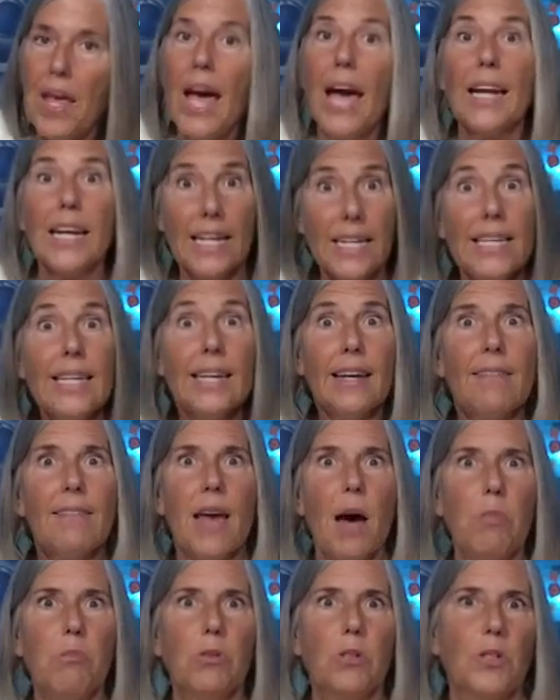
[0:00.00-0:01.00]
And again,
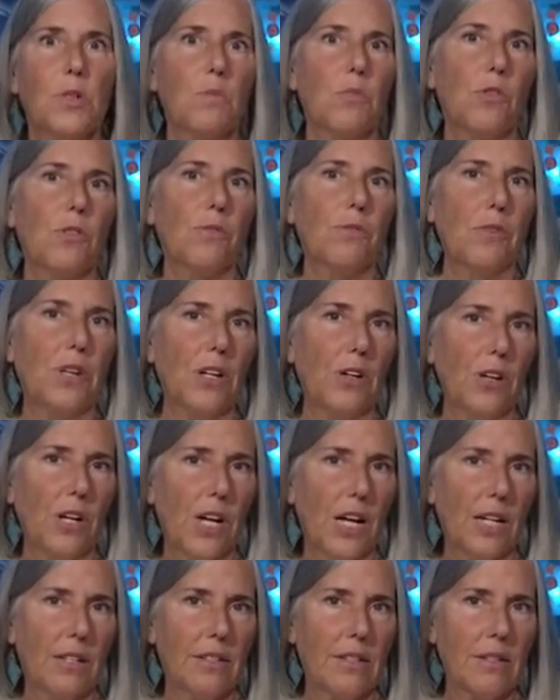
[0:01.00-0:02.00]
that puts more fear
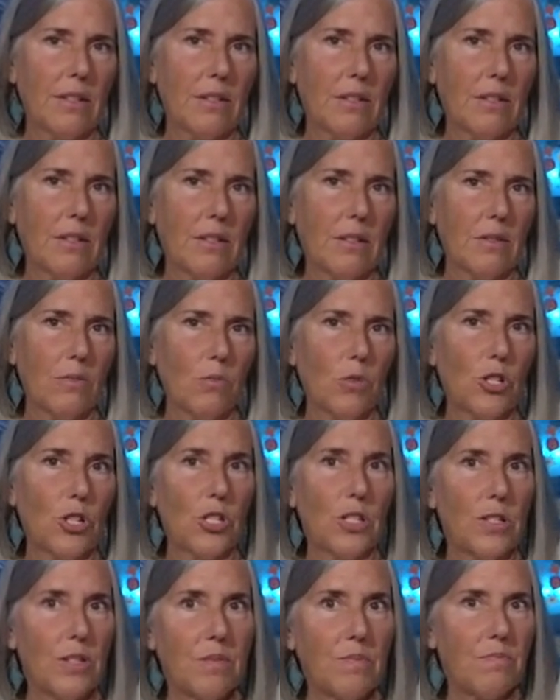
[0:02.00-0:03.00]
in us, which
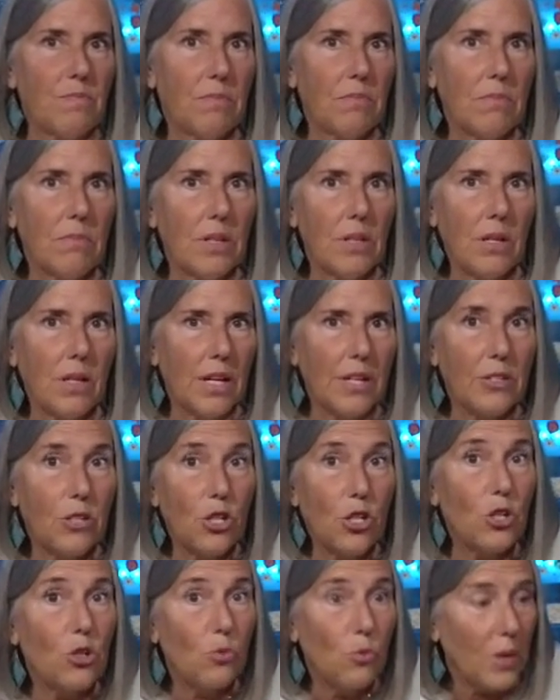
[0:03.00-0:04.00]
is
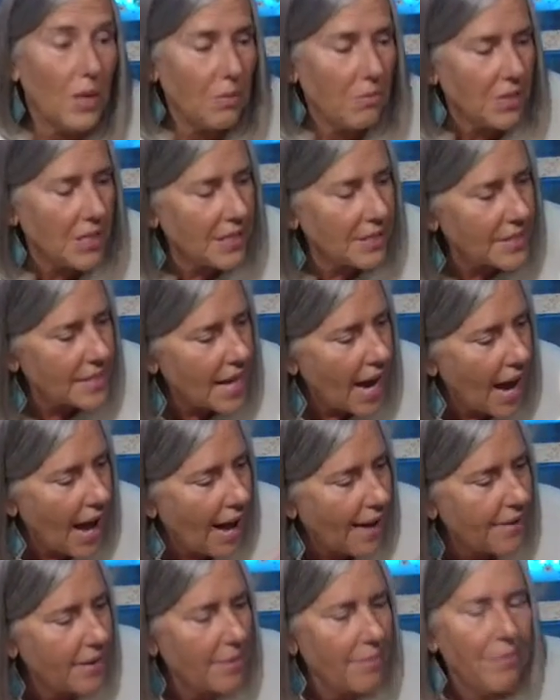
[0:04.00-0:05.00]
extremely
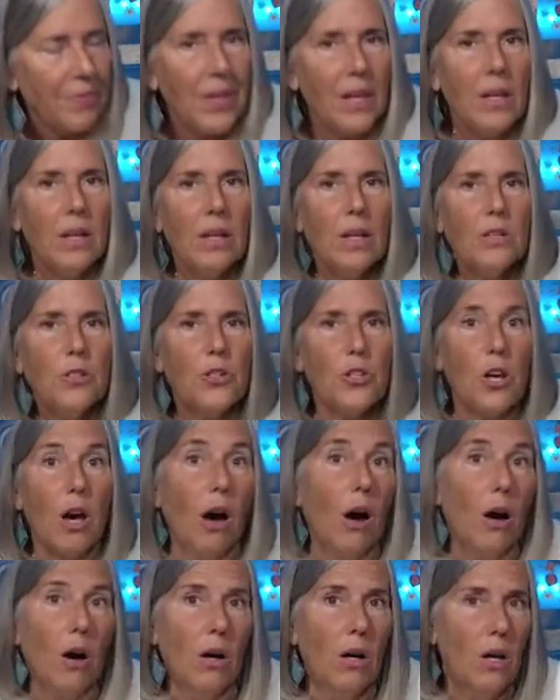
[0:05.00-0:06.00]

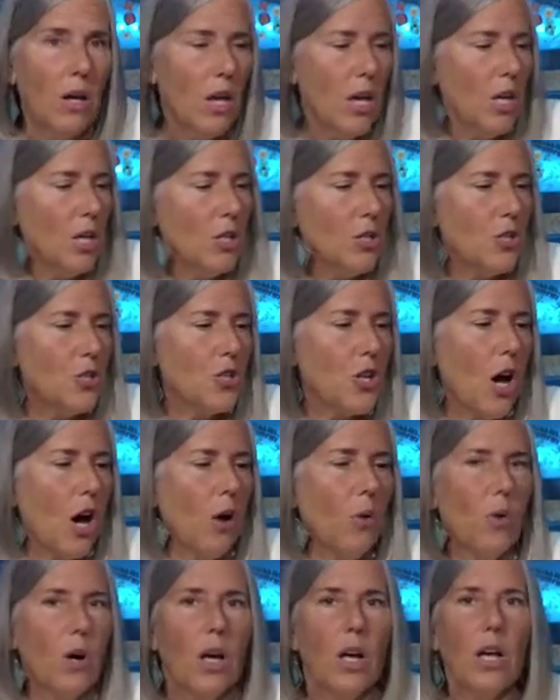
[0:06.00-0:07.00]
sad.
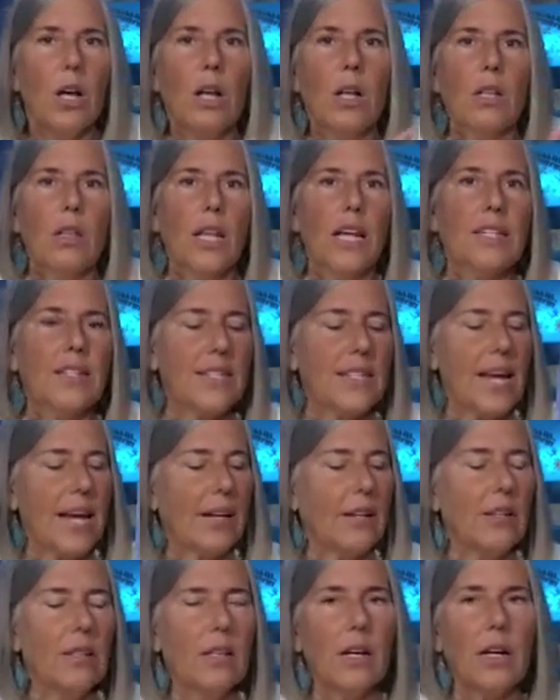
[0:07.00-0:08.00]
So let's
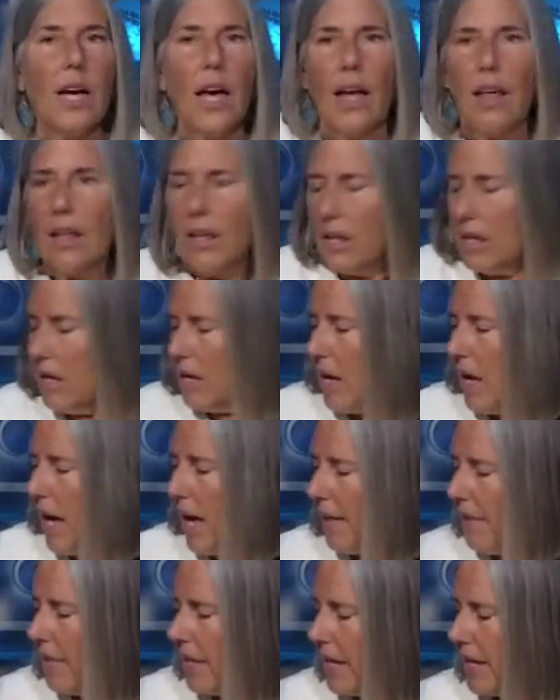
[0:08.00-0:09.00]
take a look at
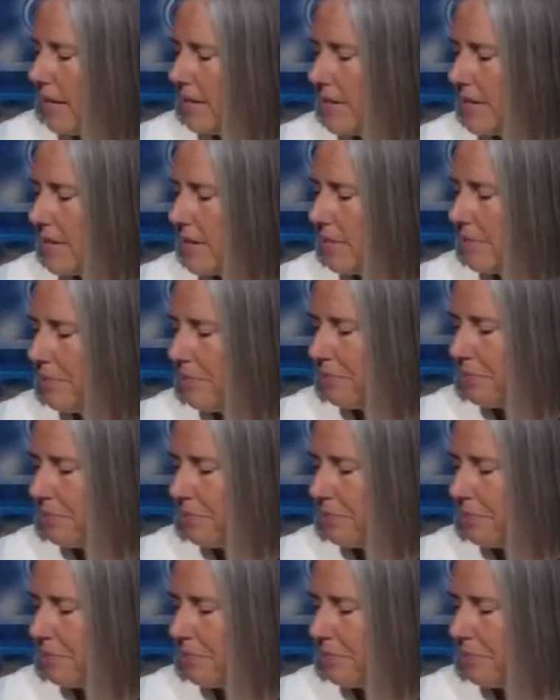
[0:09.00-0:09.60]
this.